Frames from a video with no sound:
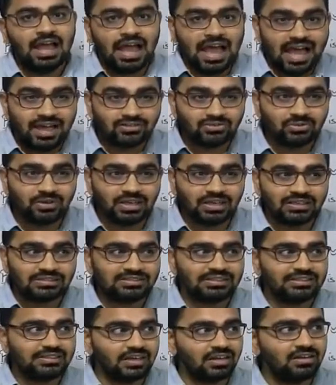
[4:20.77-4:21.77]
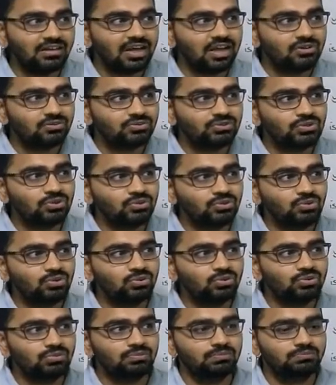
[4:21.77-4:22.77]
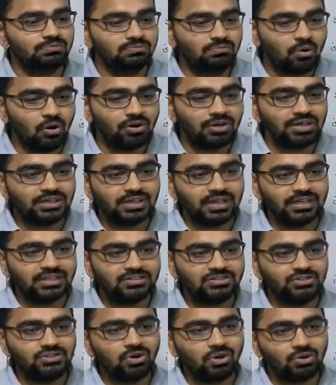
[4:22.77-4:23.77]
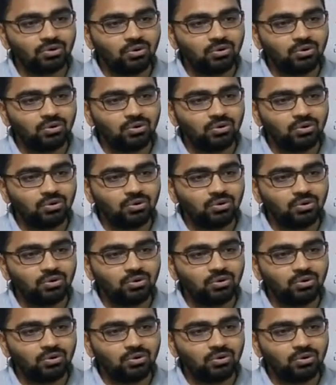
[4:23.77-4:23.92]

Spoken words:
as well as it allows you to monetize your